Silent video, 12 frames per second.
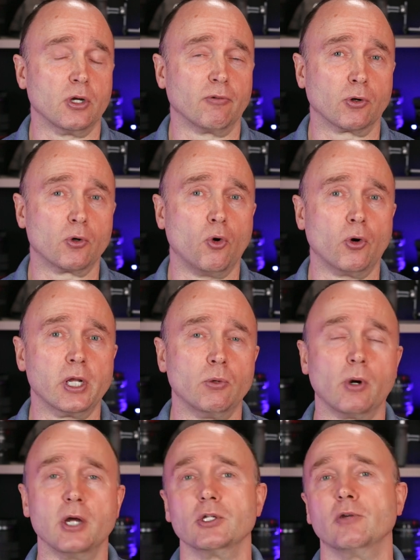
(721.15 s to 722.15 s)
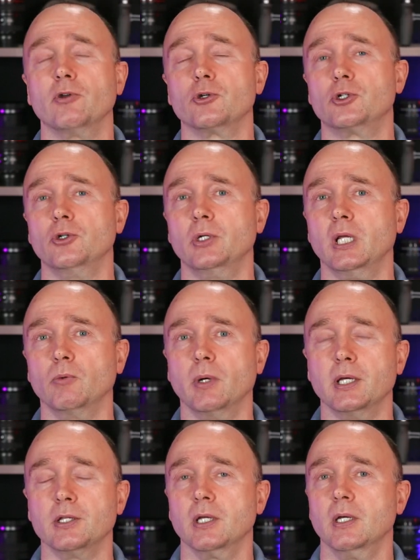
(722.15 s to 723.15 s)
of recording, whereas if you're shooting
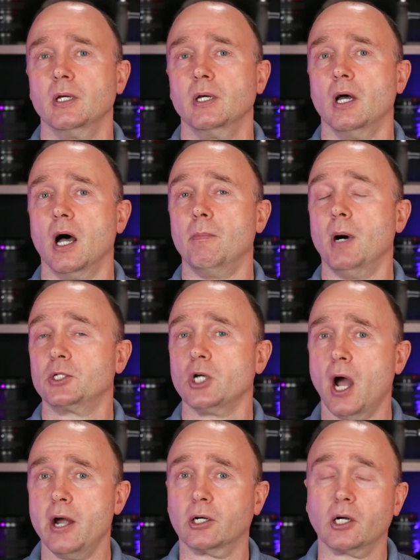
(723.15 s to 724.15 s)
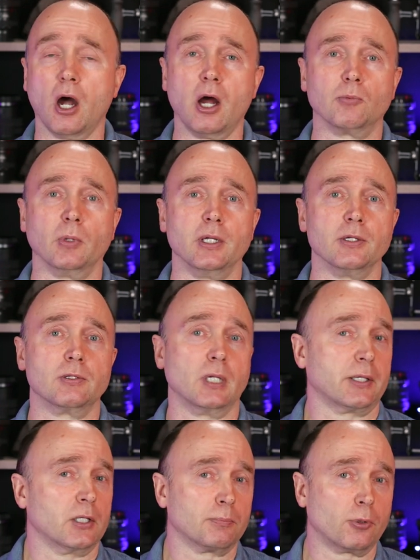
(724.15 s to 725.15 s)
with a much higher card, with
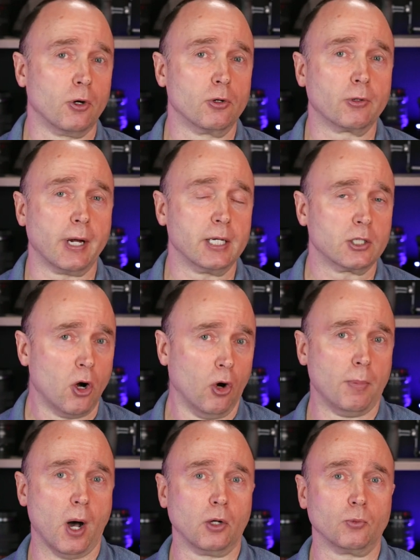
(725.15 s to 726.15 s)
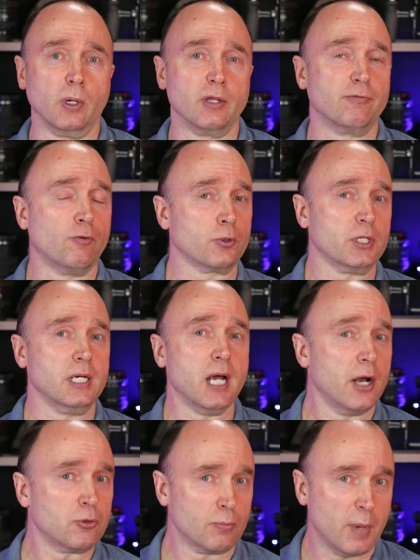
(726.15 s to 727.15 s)
like the Pro Grade Cobalt with
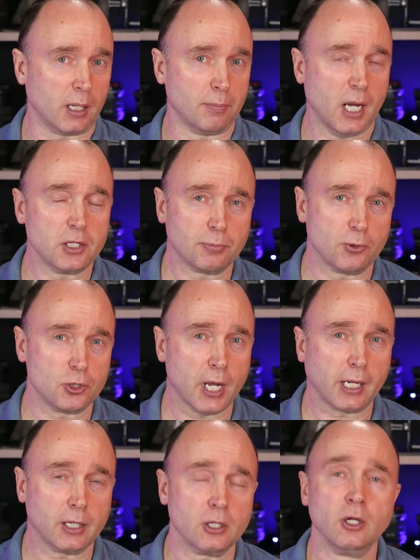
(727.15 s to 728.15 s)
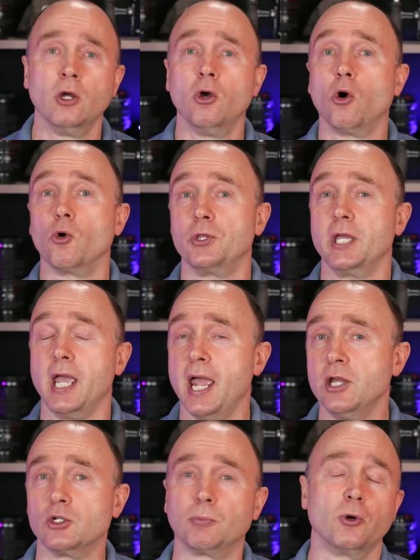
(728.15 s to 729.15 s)
1400 megabytes per second, or the
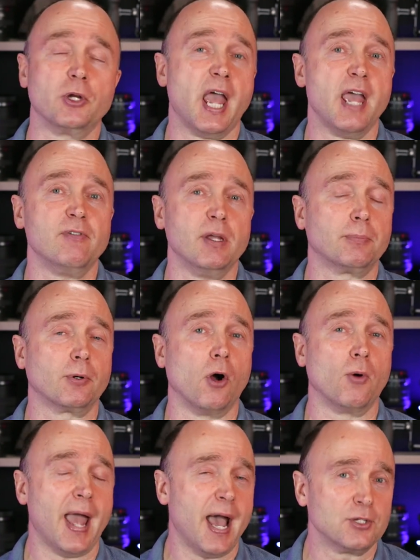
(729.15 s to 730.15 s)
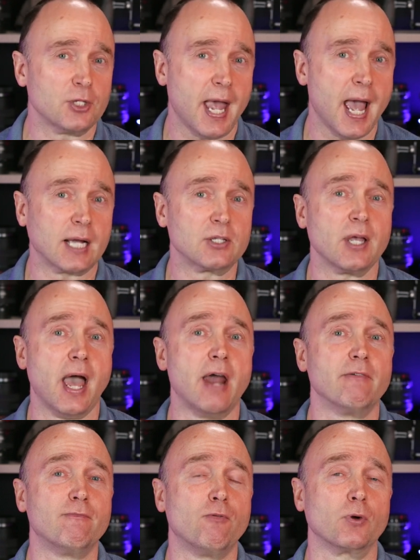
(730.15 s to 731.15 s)
Angelbird AV Pro SX
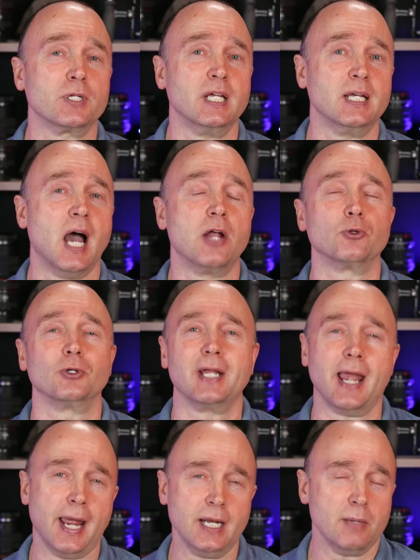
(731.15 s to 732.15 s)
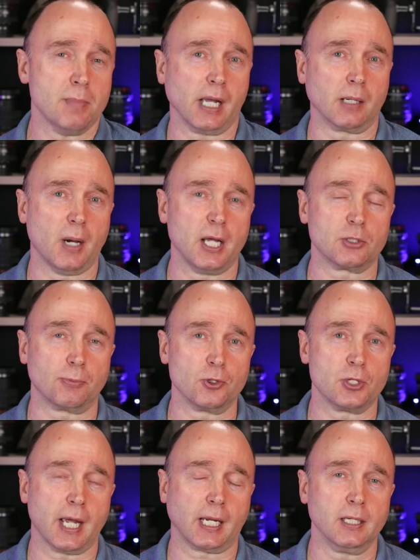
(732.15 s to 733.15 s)
at 1480 megabytes per
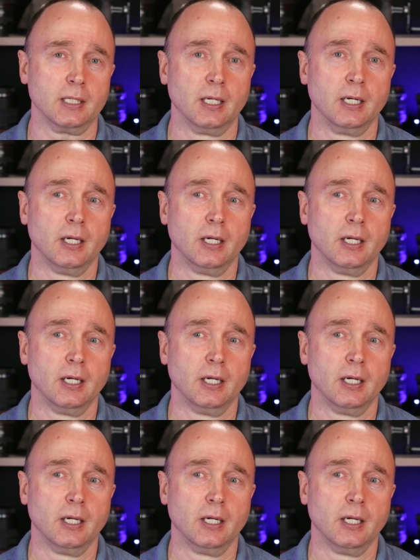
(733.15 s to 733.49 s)
second,